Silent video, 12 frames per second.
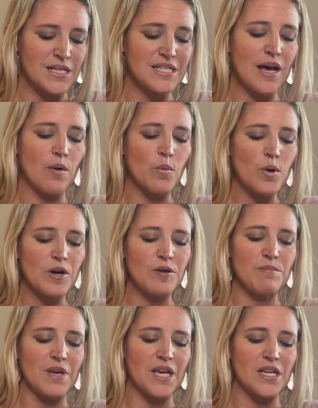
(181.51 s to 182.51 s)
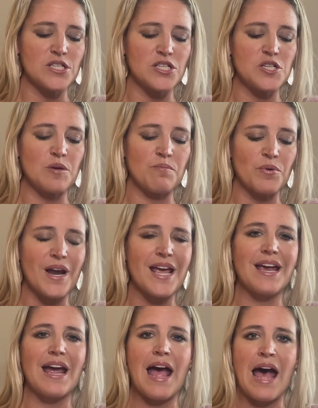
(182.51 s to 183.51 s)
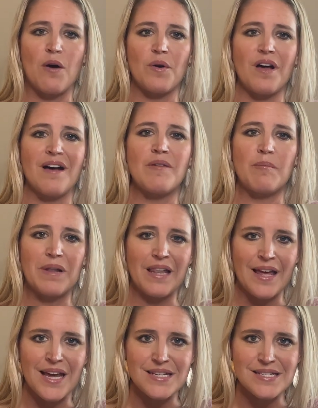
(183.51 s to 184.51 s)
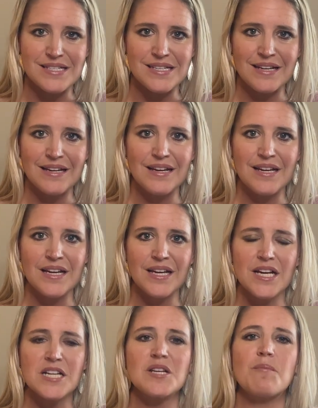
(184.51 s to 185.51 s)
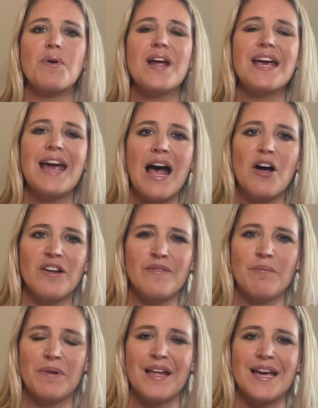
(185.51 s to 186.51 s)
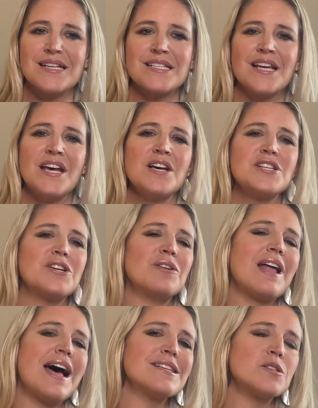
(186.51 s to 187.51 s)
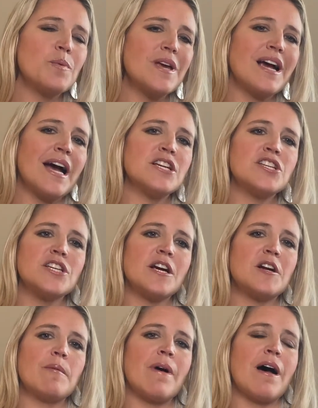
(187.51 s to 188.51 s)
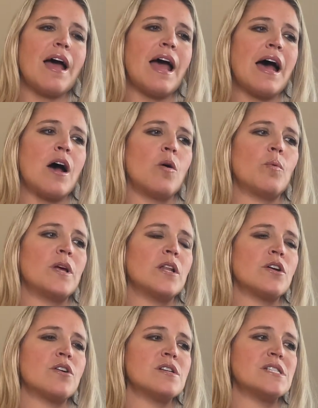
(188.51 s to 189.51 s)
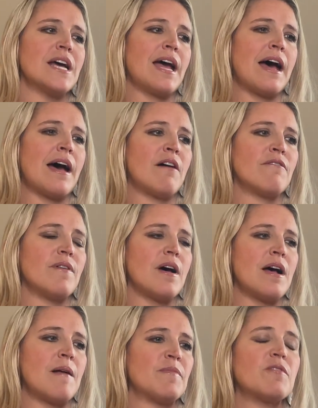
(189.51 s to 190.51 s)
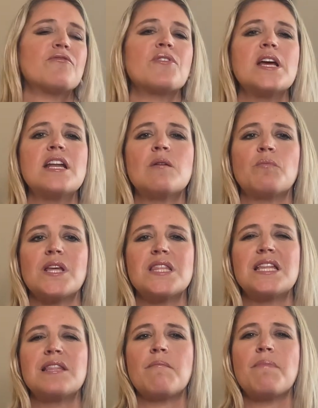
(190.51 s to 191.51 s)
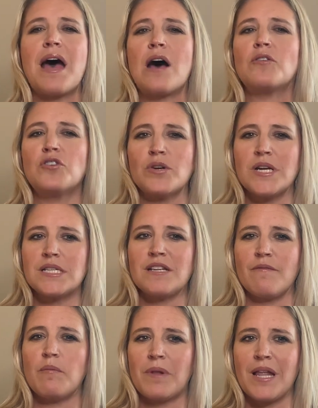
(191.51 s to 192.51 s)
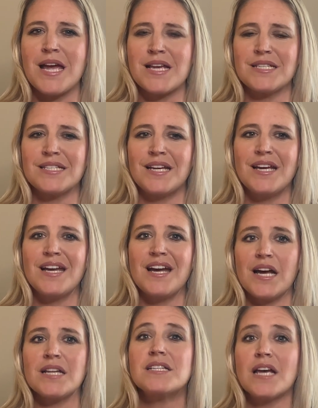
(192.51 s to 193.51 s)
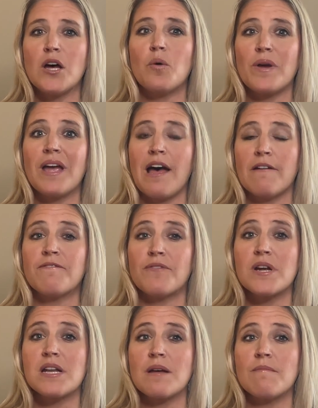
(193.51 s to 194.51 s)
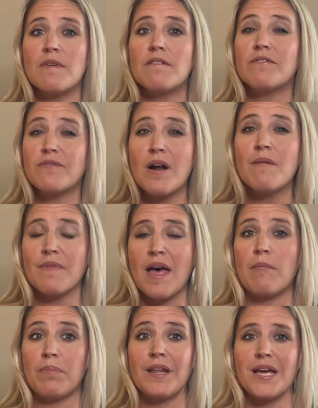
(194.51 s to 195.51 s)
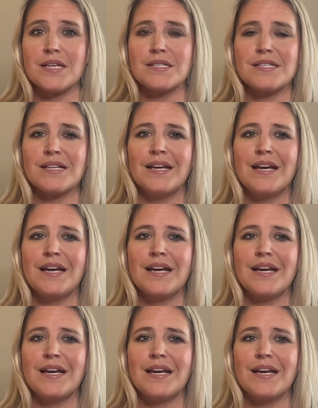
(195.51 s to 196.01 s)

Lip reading: That word means to break out of a place. To break out of a place. So last week I shared about how we learn to have freedom within the boundaries of a place until we have freedom from that place.